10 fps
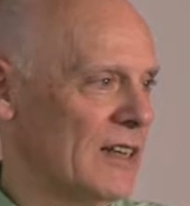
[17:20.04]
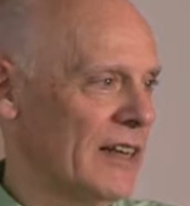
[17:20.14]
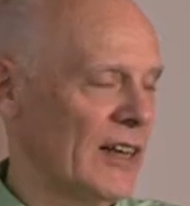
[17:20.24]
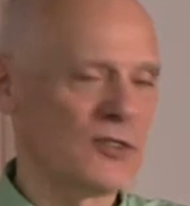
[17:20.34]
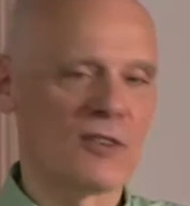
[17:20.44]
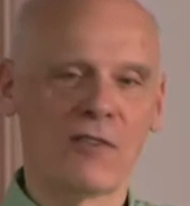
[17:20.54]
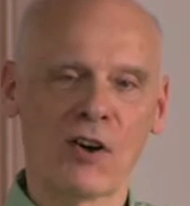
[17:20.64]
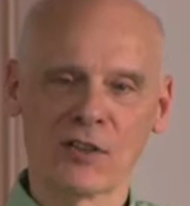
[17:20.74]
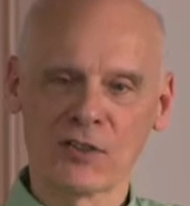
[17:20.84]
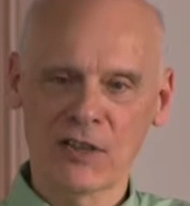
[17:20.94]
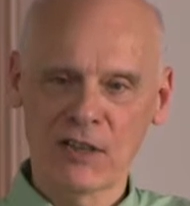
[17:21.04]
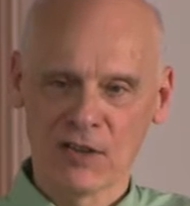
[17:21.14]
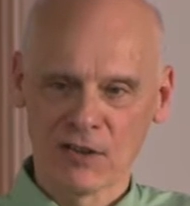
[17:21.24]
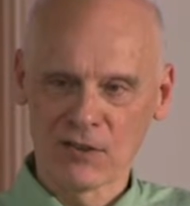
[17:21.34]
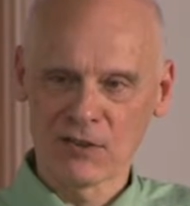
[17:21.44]
It's our
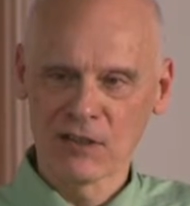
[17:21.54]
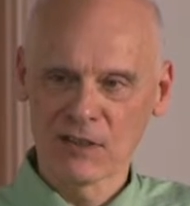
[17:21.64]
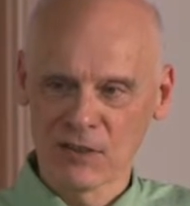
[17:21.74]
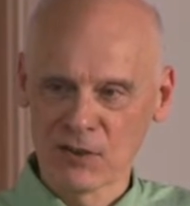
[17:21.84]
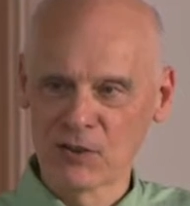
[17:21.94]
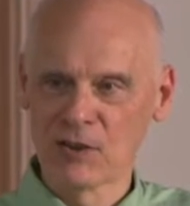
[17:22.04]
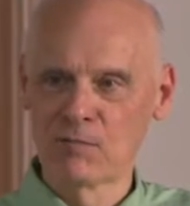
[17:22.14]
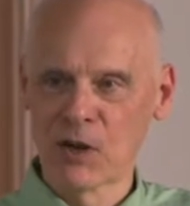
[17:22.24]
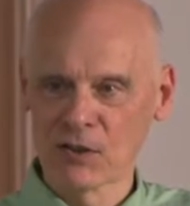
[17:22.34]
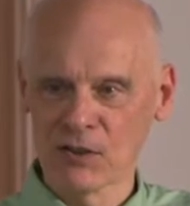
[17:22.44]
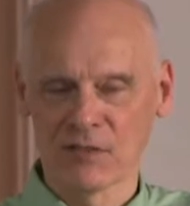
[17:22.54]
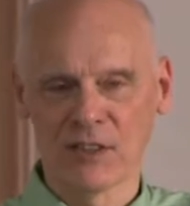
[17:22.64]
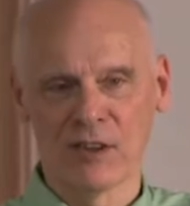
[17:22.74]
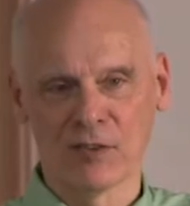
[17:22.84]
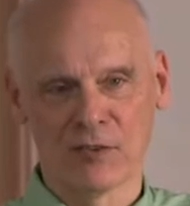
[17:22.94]
volunteers that do the bulk of
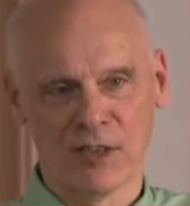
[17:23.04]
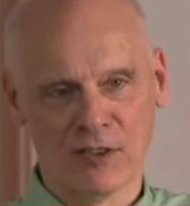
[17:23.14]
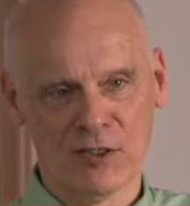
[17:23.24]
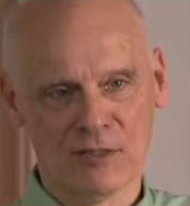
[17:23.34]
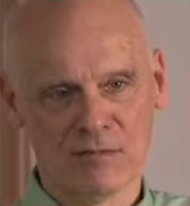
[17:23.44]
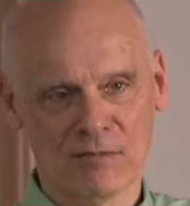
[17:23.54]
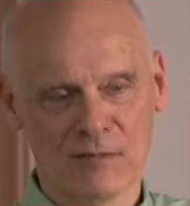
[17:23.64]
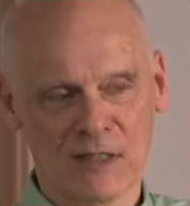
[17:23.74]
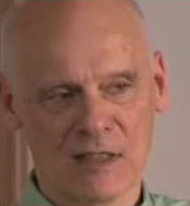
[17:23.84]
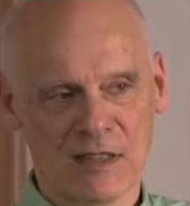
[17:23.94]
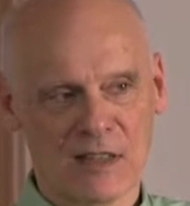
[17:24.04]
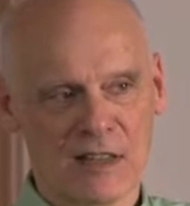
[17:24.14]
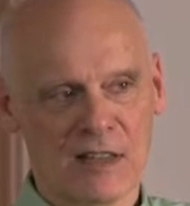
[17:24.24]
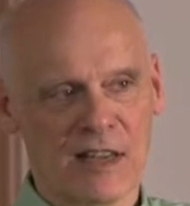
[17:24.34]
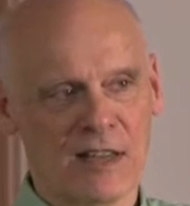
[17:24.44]
the outreach.
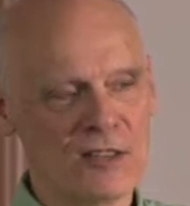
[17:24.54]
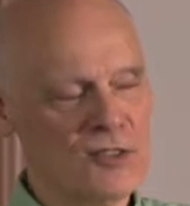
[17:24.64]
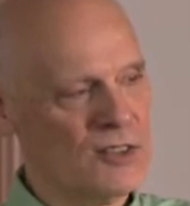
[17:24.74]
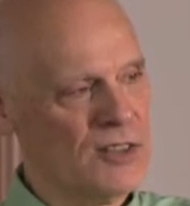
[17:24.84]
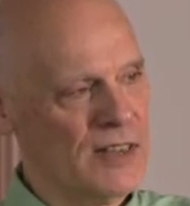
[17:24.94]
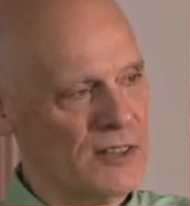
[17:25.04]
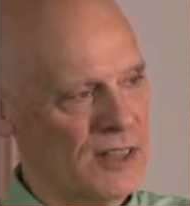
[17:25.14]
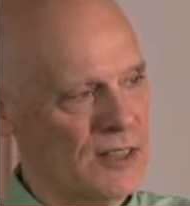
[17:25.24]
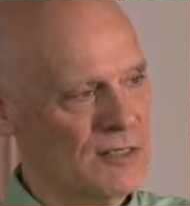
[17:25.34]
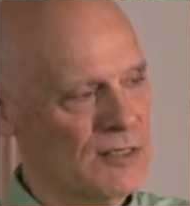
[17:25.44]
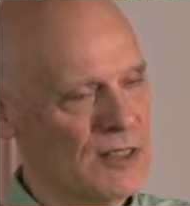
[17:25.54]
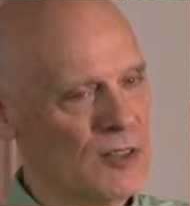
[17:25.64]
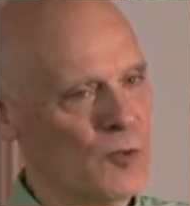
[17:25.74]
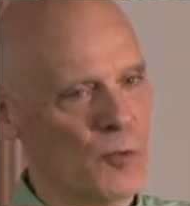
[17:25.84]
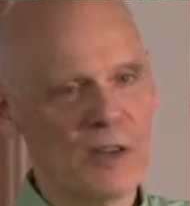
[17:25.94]
And incidentally,
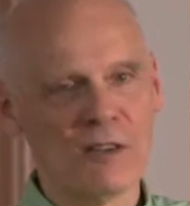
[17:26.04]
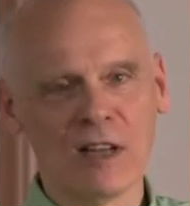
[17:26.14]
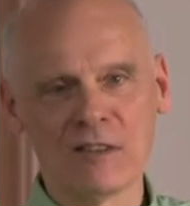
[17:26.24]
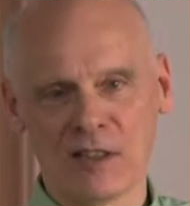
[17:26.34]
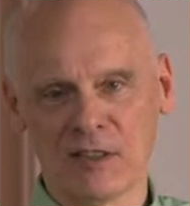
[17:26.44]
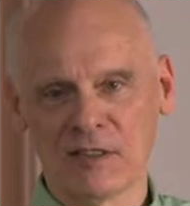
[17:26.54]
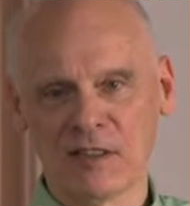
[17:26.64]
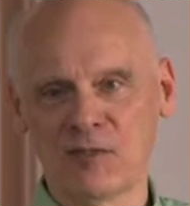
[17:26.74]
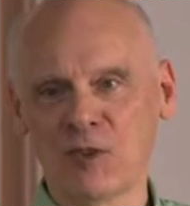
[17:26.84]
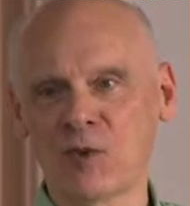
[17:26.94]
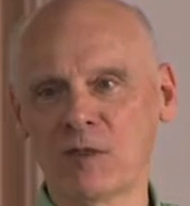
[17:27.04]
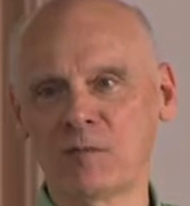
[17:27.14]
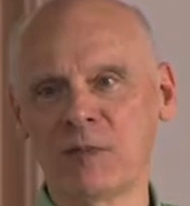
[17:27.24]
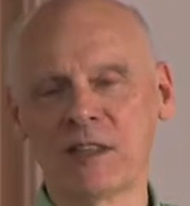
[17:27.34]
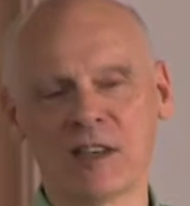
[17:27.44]
we'd love it if you
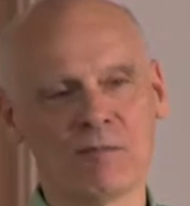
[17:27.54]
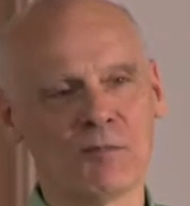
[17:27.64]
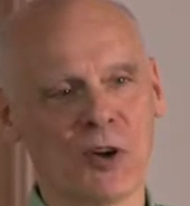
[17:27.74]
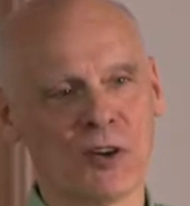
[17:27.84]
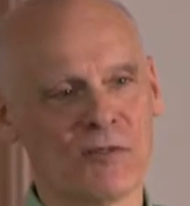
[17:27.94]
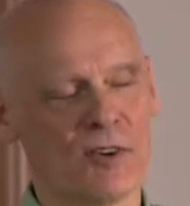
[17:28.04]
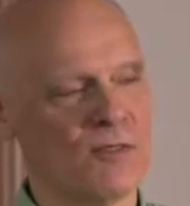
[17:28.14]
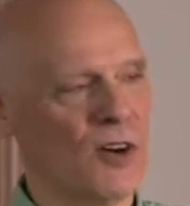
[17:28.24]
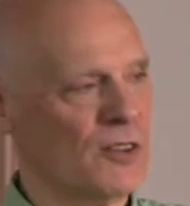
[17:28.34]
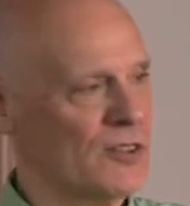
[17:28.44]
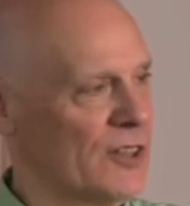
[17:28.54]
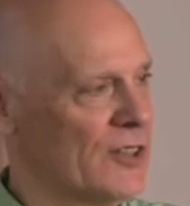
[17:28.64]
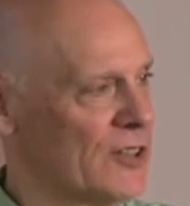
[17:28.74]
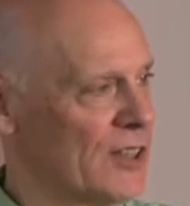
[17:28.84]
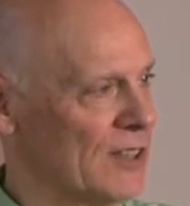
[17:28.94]
would become part of our
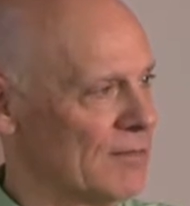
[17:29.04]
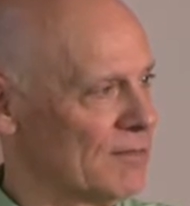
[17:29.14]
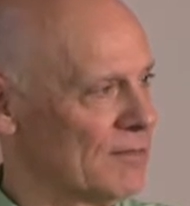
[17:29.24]
volunteer team.